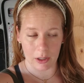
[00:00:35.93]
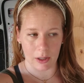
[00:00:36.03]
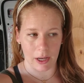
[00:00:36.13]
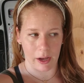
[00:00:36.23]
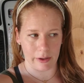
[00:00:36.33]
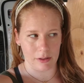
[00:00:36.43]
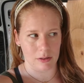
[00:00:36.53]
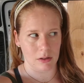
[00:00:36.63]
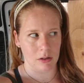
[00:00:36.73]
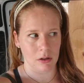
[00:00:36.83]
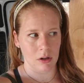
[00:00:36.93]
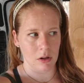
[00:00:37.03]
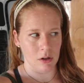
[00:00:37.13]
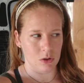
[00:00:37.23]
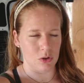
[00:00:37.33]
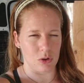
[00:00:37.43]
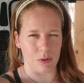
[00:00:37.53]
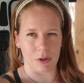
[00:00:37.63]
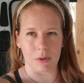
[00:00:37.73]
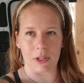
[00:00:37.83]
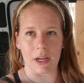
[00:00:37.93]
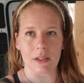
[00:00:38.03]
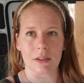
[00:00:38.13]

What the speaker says: the last 2 or 3 days.